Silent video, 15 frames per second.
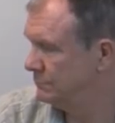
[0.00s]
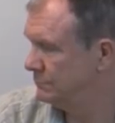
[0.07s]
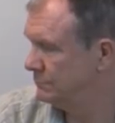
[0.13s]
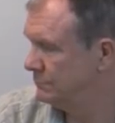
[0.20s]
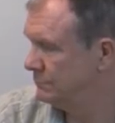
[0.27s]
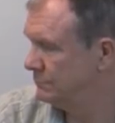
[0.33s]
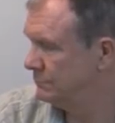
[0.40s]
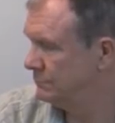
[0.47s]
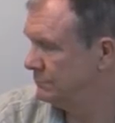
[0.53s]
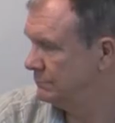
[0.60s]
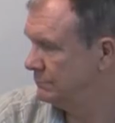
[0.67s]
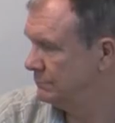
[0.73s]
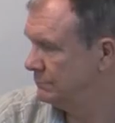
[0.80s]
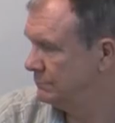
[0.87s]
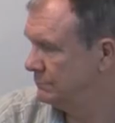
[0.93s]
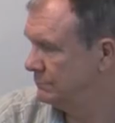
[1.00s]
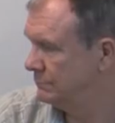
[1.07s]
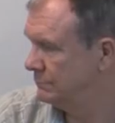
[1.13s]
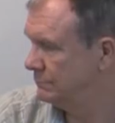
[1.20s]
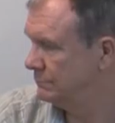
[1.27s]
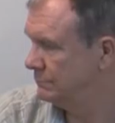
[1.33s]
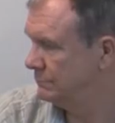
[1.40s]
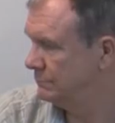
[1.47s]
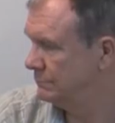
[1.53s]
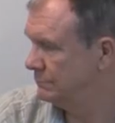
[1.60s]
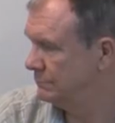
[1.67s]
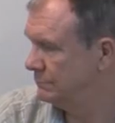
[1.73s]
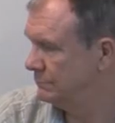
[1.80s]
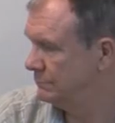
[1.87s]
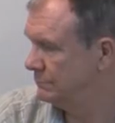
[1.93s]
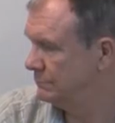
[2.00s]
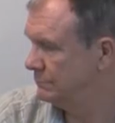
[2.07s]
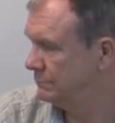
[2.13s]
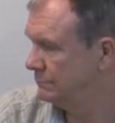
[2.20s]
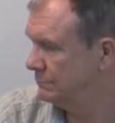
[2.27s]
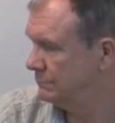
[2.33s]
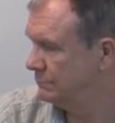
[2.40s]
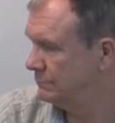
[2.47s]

(not speaking)